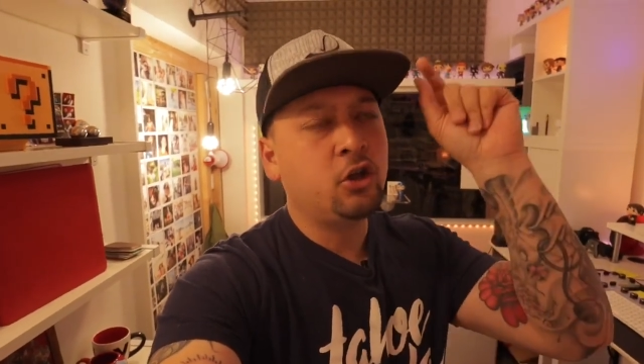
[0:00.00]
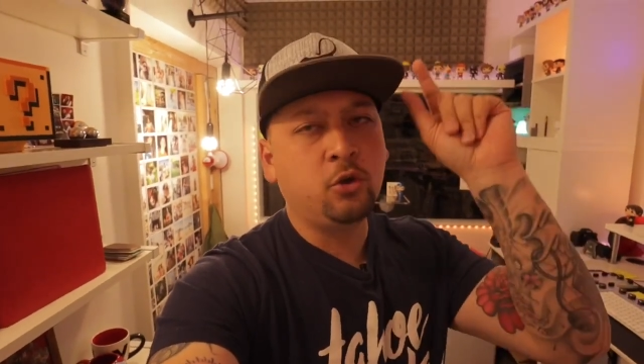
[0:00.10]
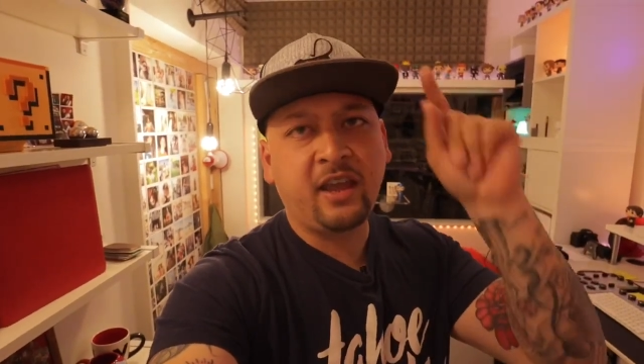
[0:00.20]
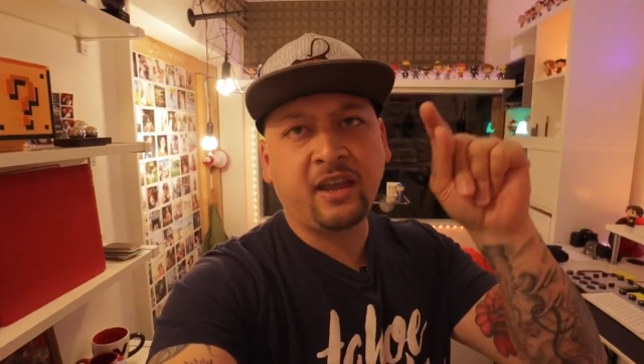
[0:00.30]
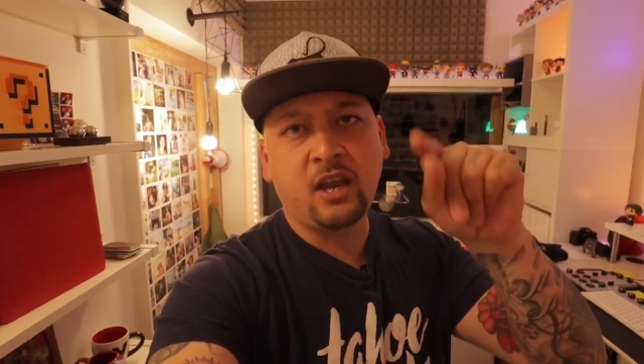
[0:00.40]

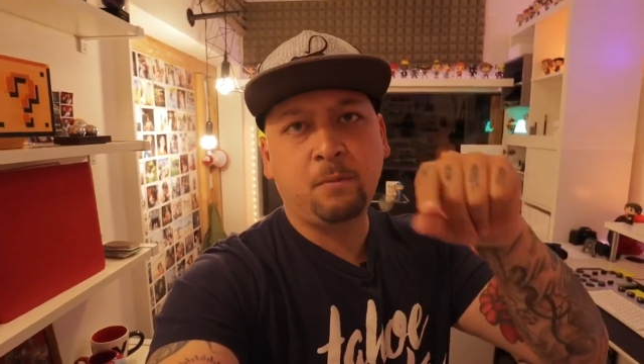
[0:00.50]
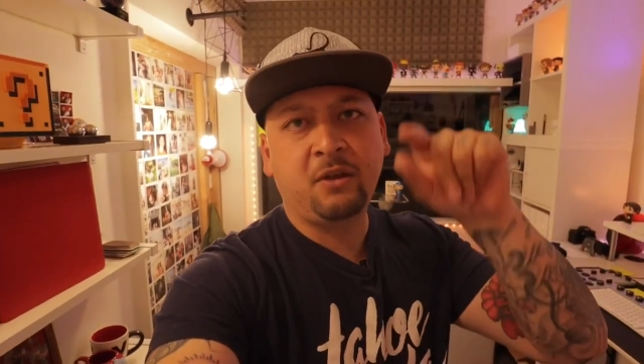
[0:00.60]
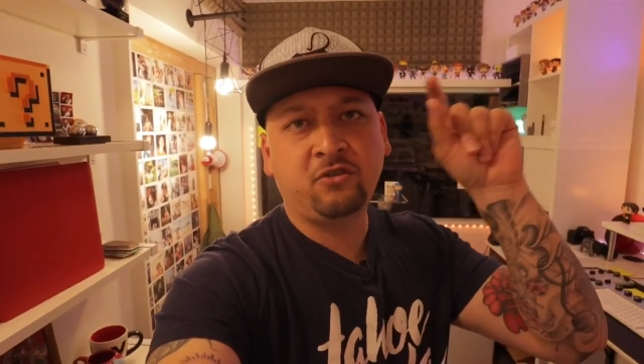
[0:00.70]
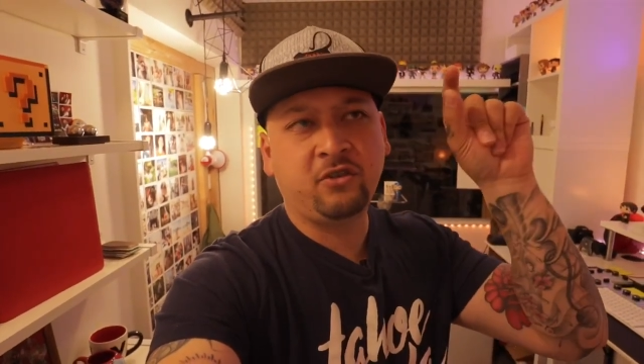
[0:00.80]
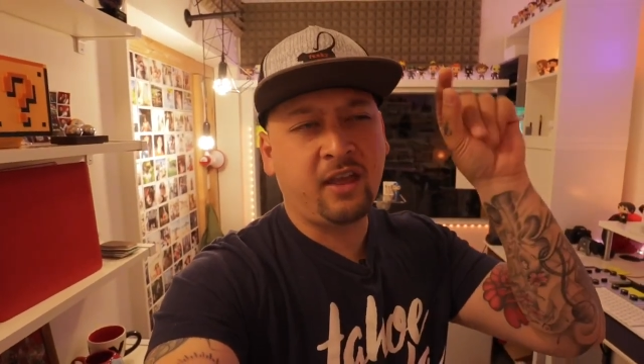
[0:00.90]
you take an
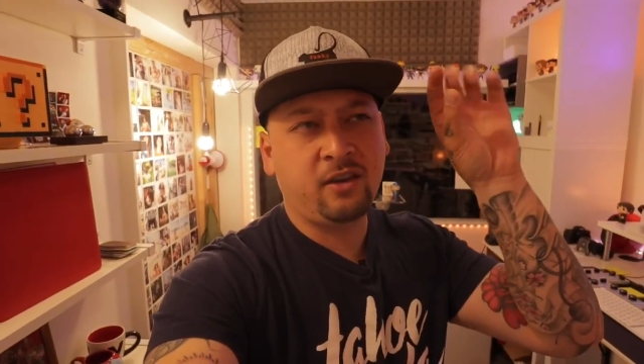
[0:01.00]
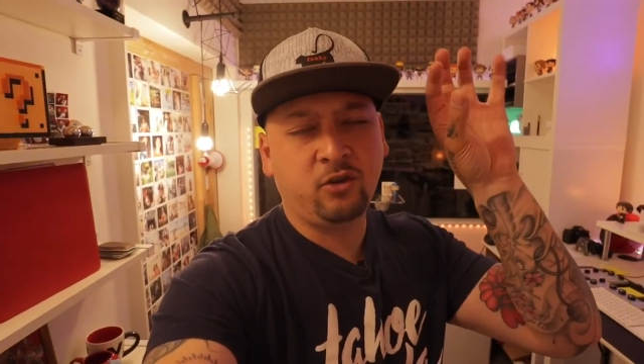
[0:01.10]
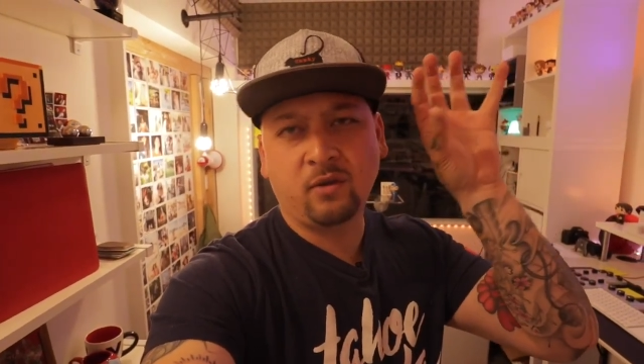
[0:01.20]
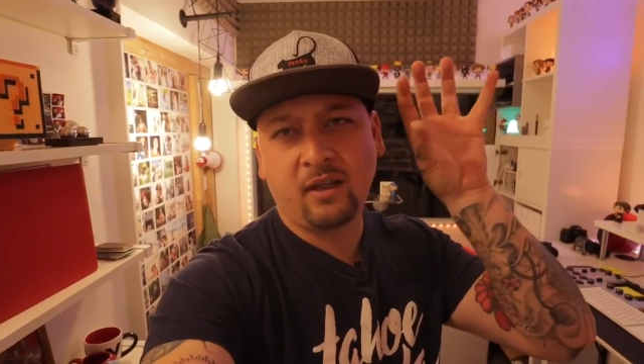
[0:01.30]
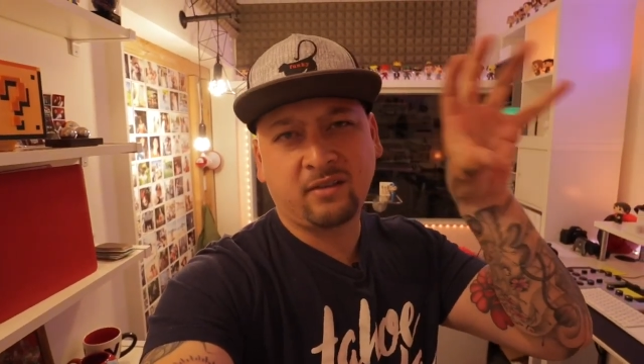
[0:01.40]
image
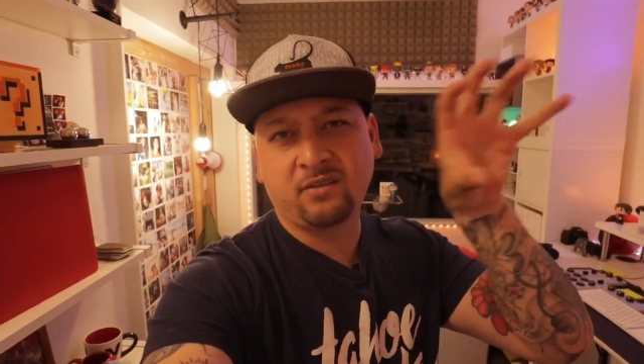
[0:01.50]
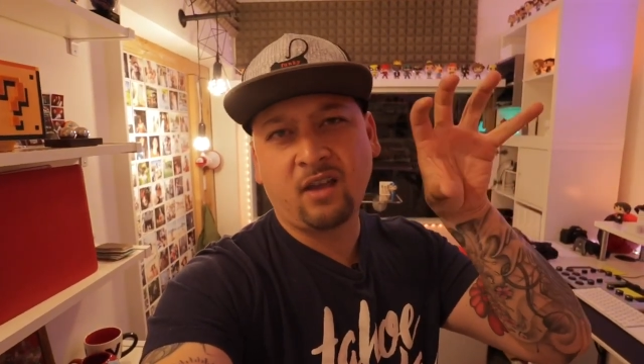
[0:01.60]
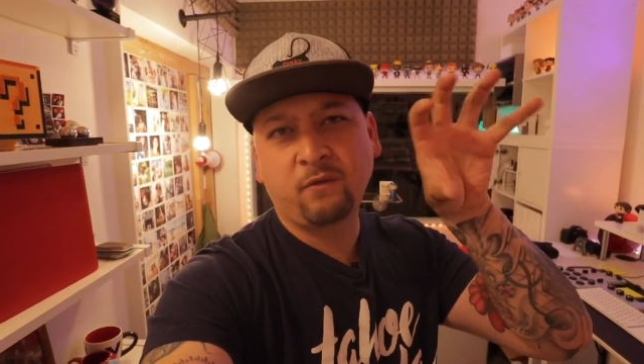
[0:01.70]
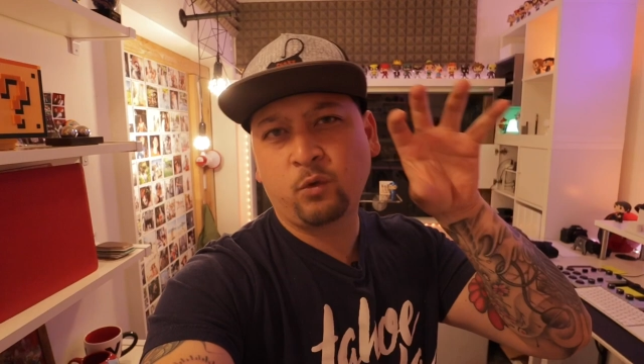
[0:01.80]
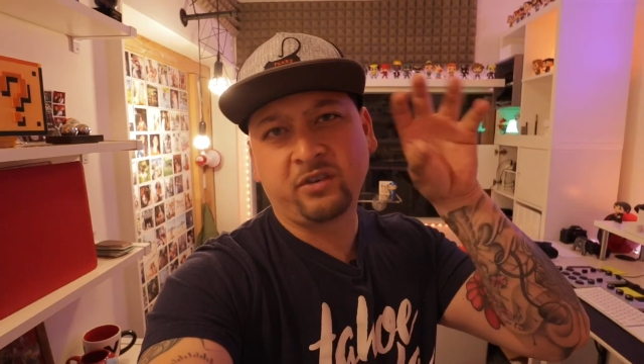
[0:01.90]
and it's a
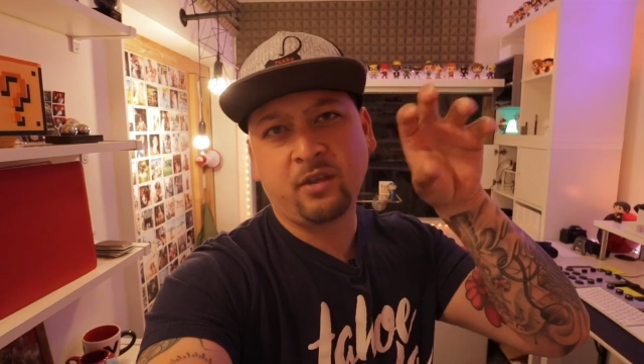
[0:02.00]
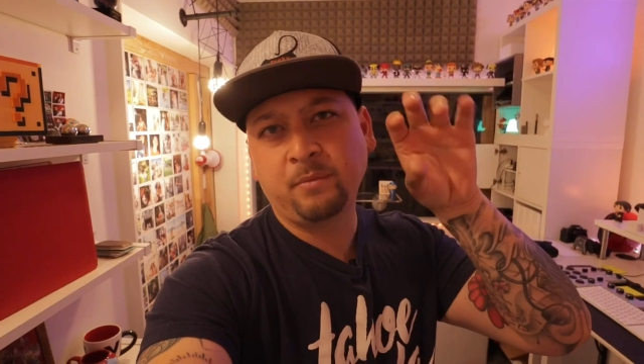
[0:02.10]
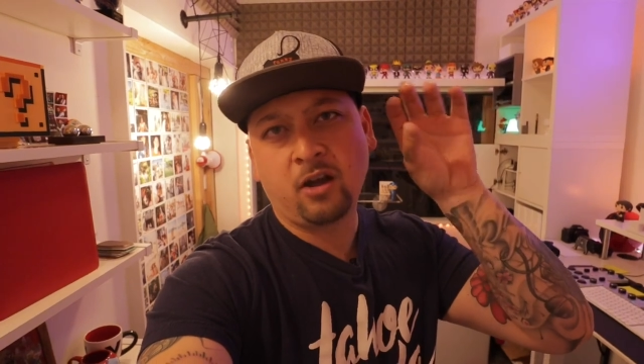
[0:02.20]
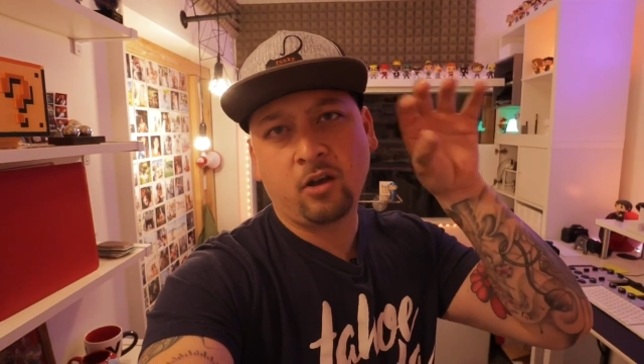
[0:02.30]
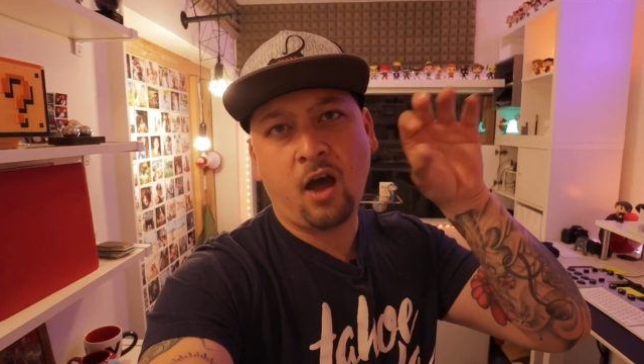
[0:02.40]
software or
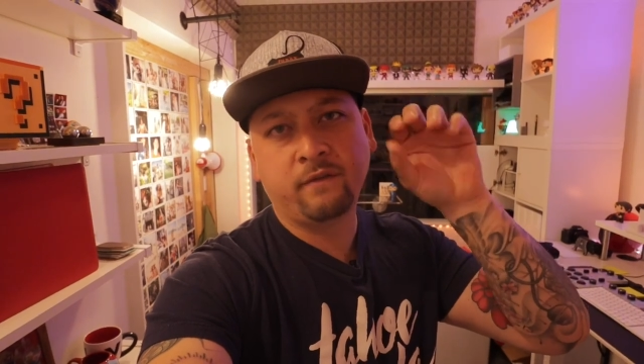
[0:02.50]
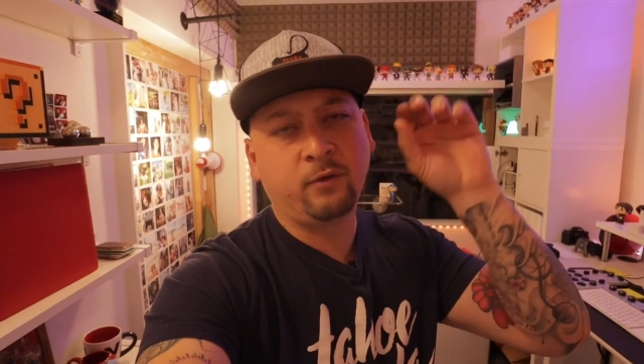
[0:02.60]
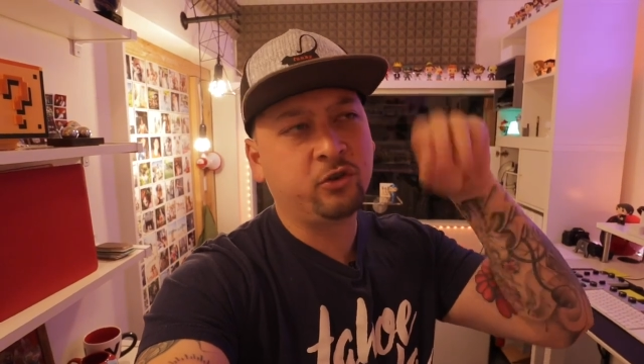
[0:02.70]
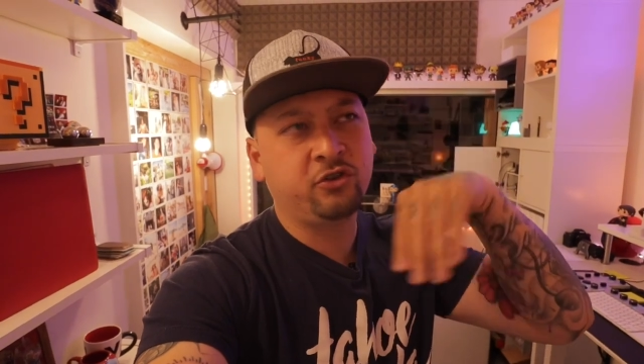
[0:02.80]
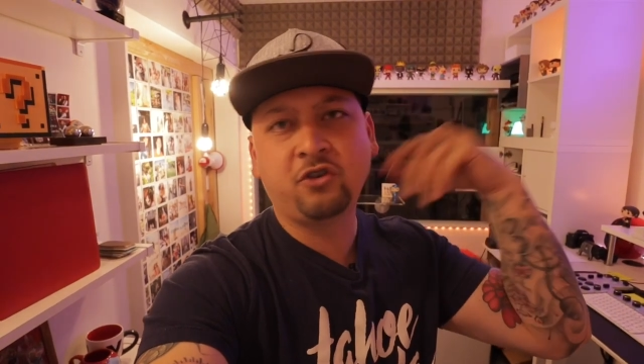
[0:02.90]
something called hot
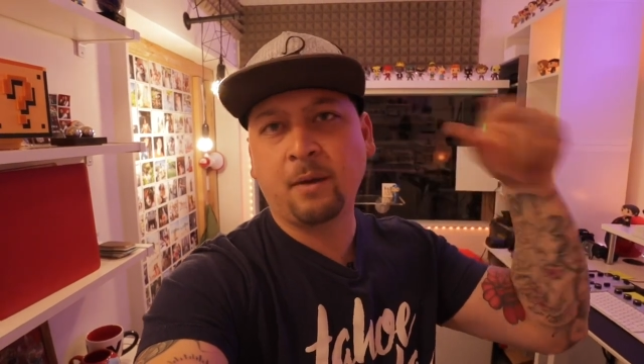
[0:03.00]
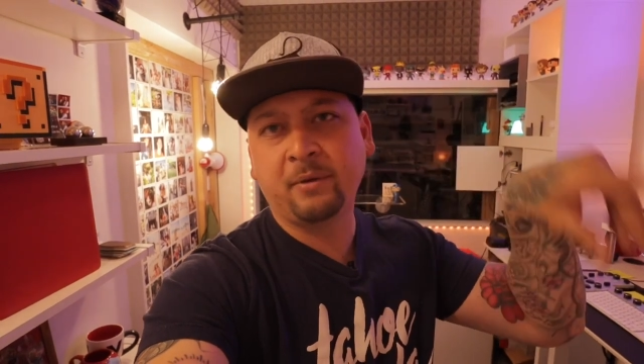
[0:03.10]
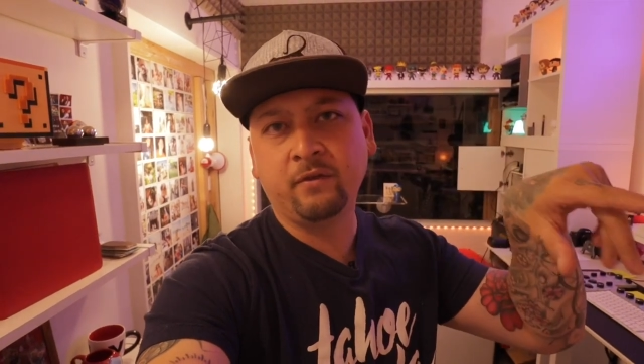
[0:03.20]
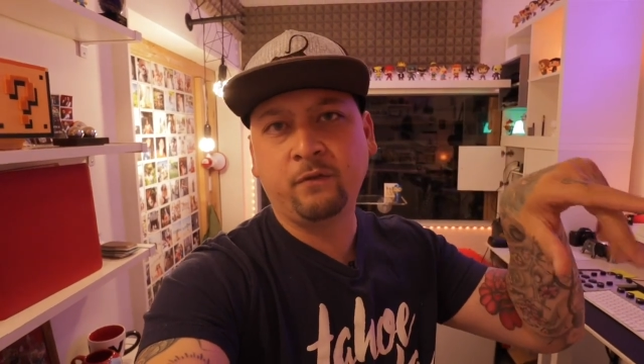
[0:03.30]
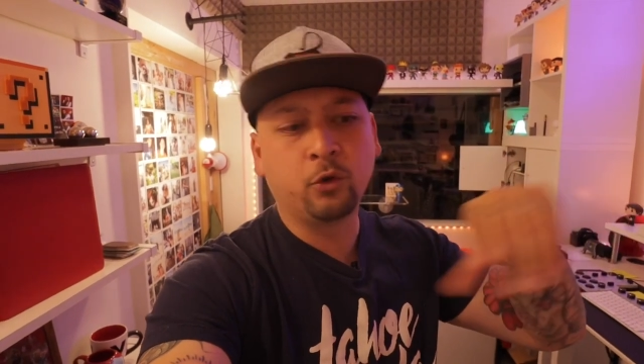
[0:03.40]
folders, you
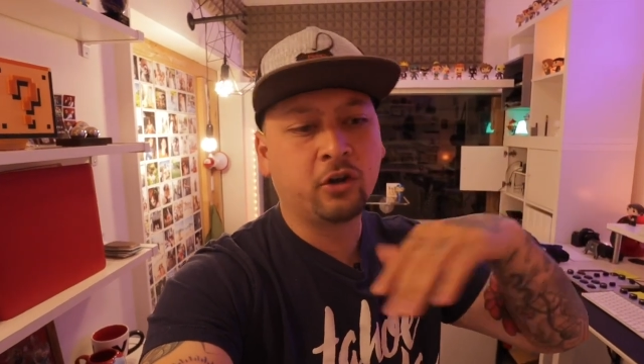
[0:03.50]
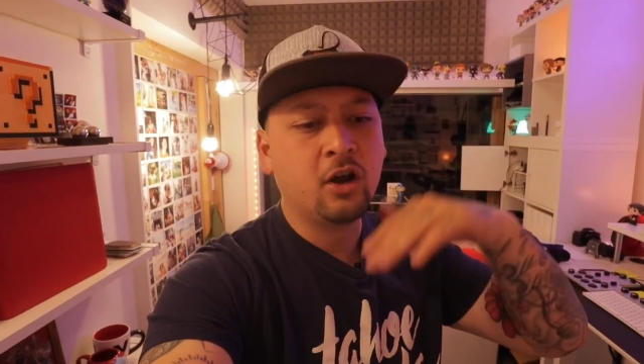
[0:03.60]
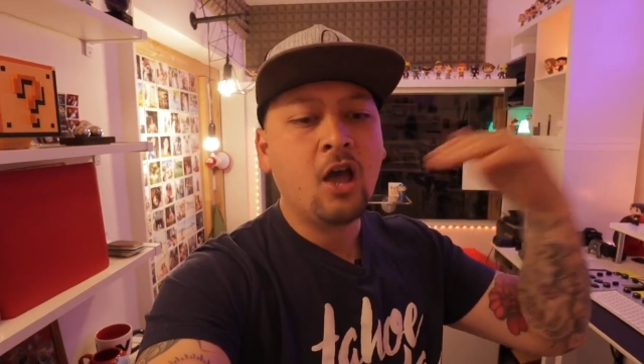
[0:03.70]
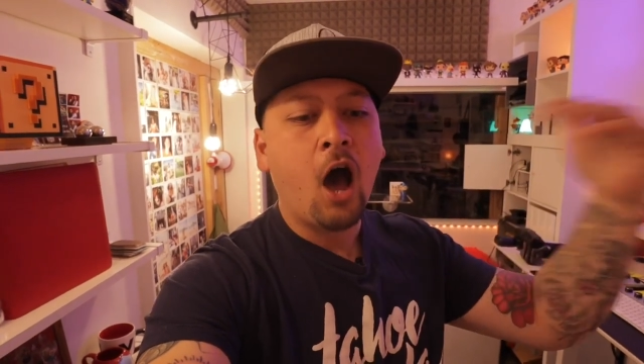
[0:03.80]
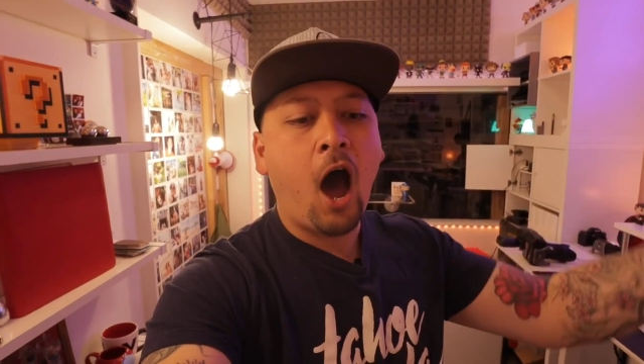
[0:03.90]
drop it in the folder,